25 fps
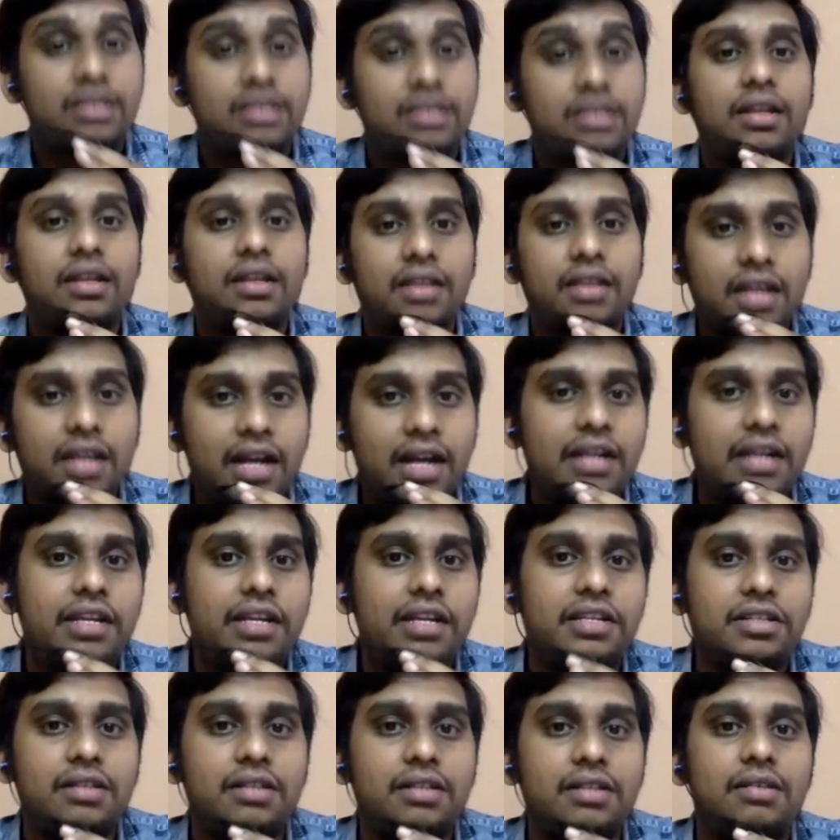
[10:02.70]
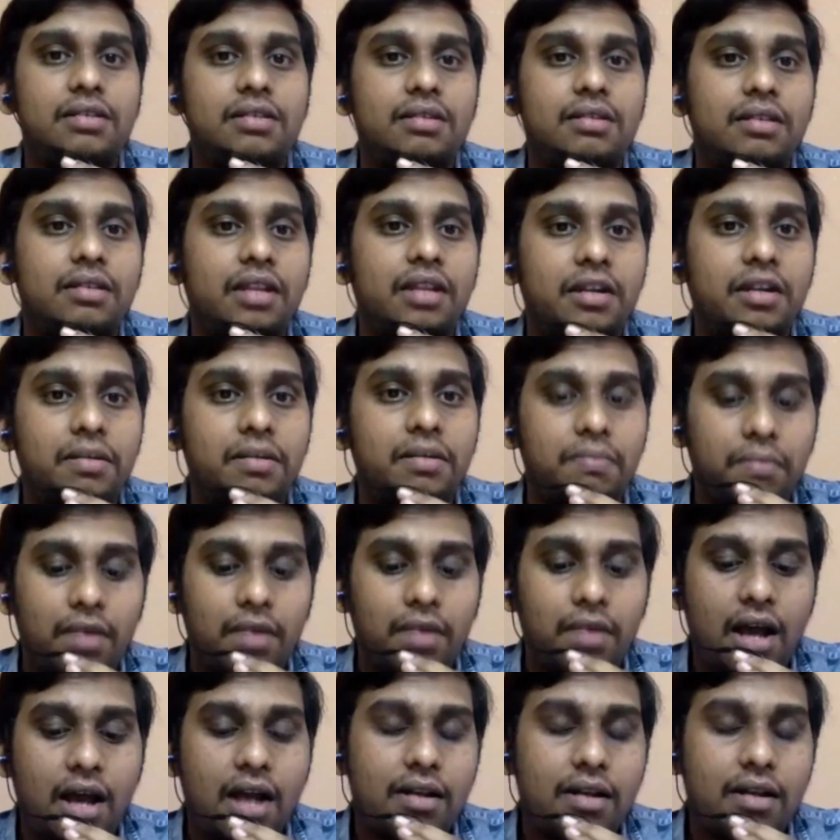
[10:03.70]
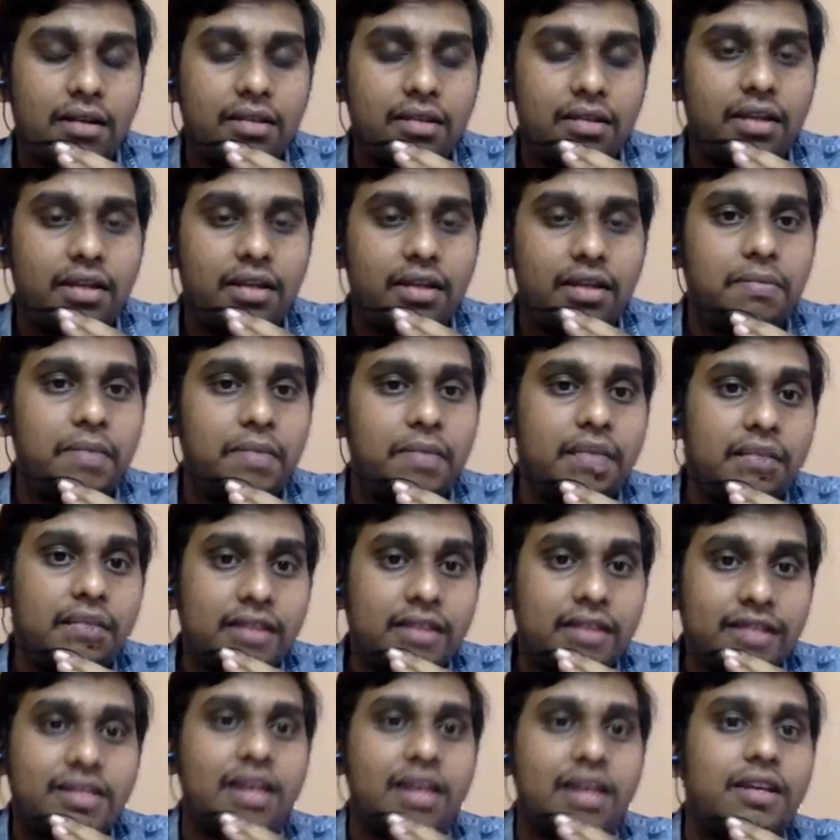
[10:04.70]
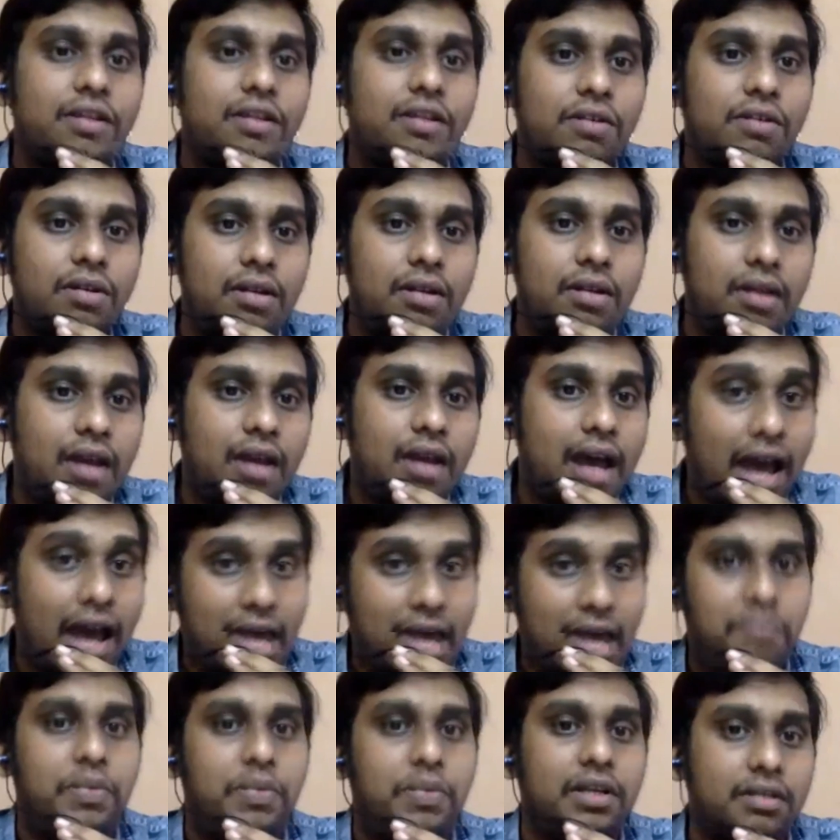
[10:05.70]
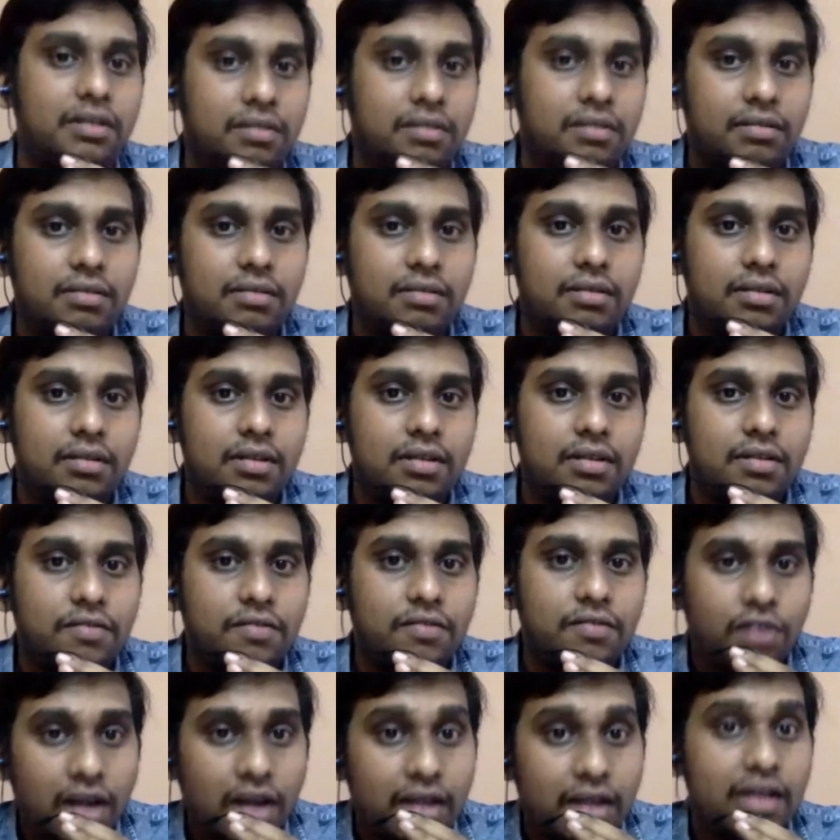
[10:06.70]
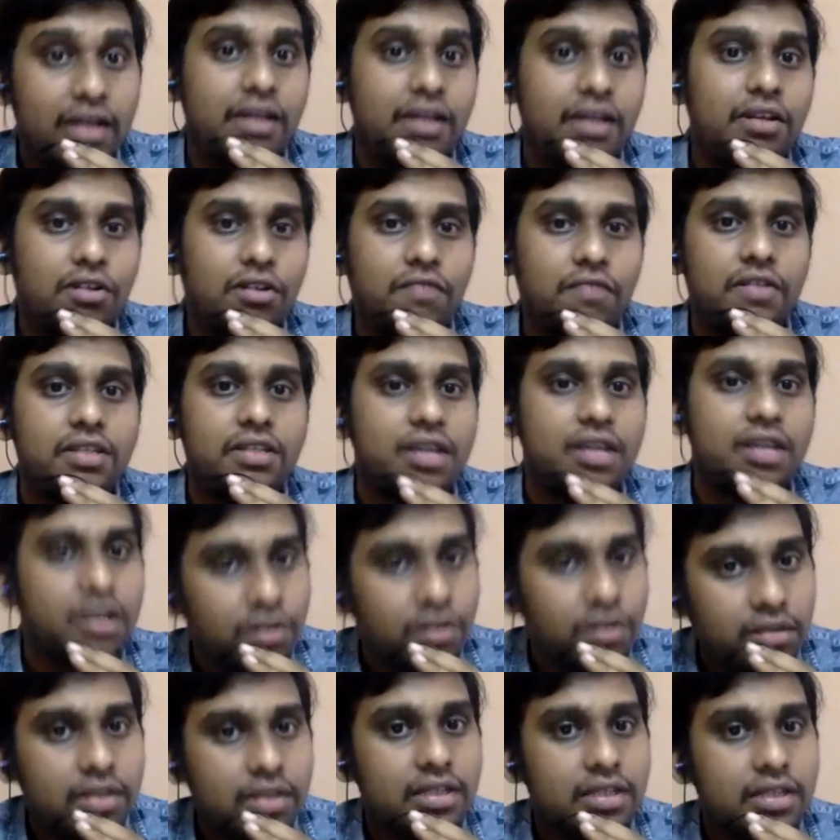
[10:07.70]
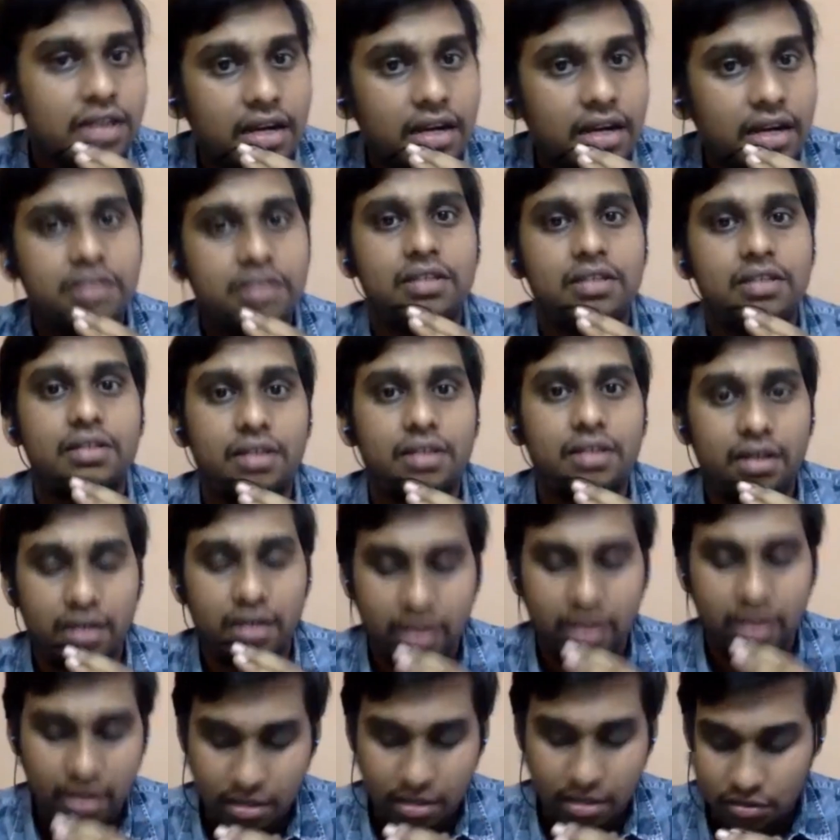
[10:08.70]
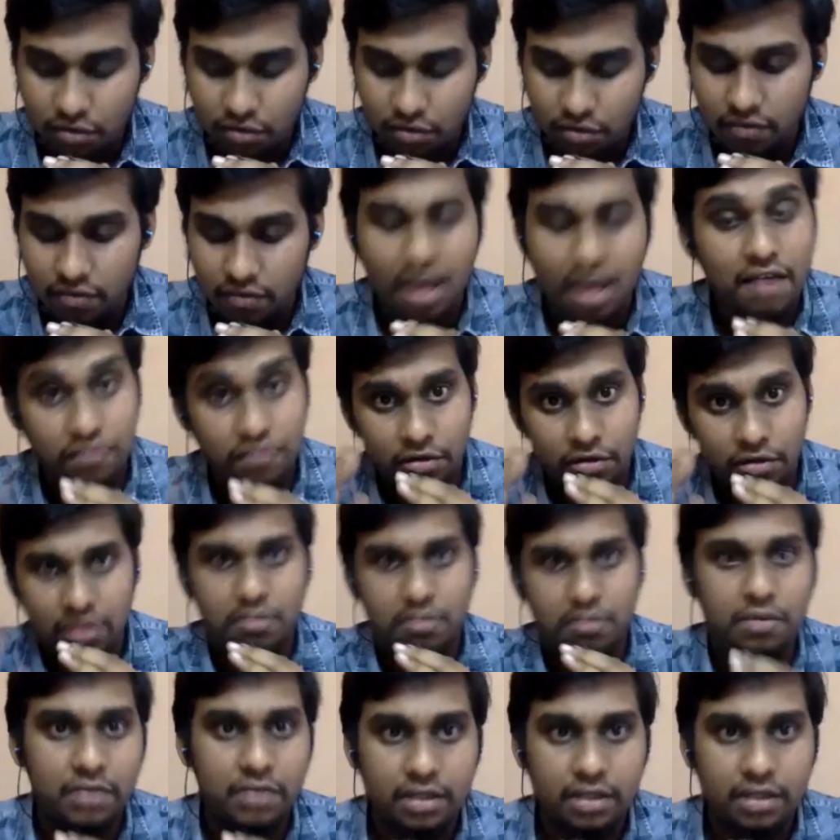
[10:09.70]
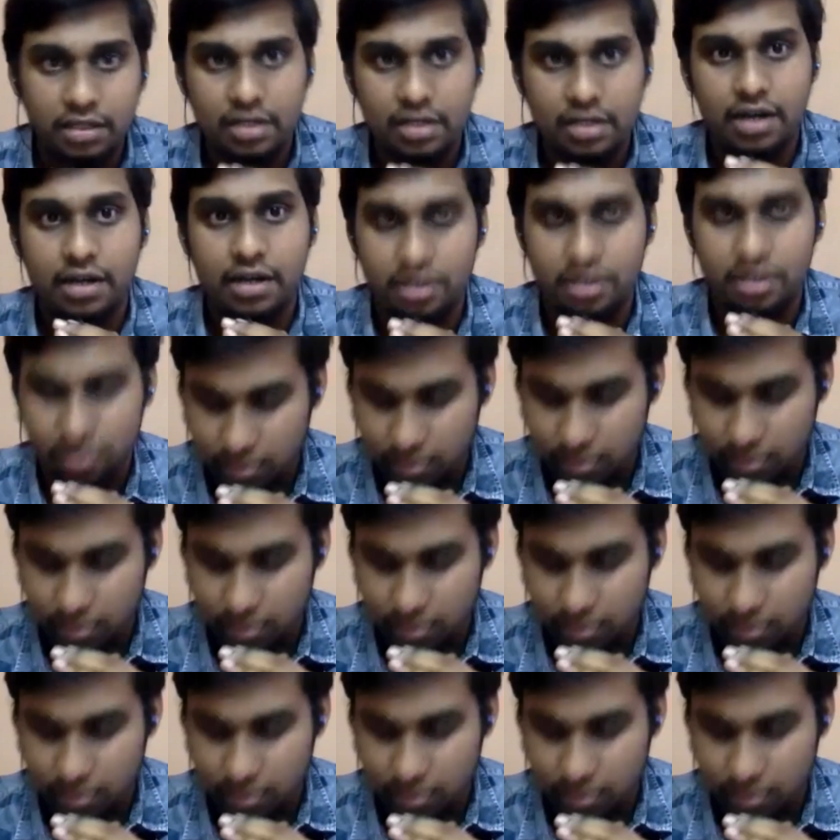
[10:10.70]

are the conditions that make the cyclone happen. For occurring of a cyclone, these conditions are needed. So we have to remember these conditions.